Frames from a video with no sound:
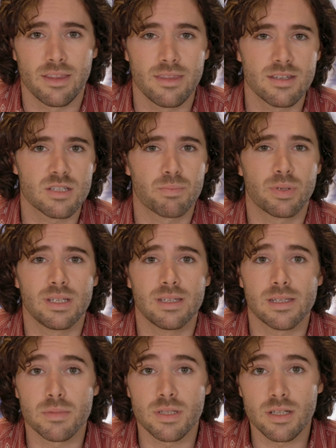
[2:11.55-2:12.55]
This
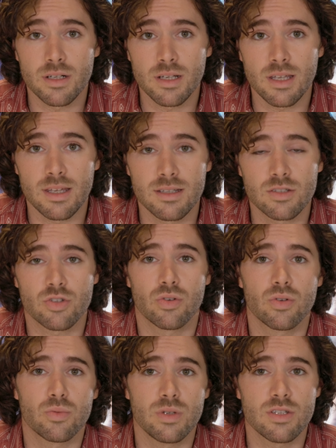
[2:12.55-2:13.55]
preliminary
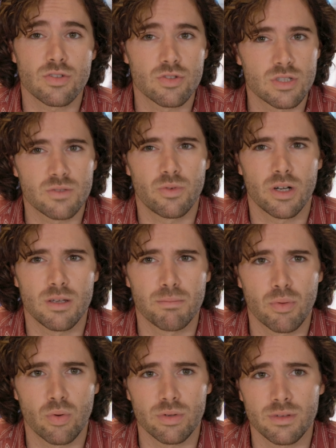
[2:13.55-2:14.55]
internal research is very
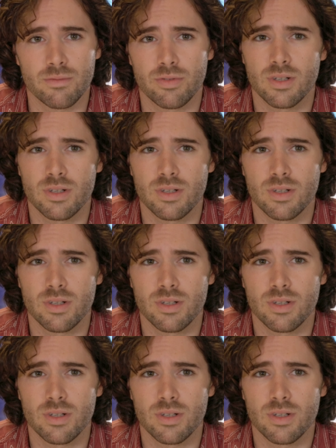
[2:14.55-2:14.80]
important.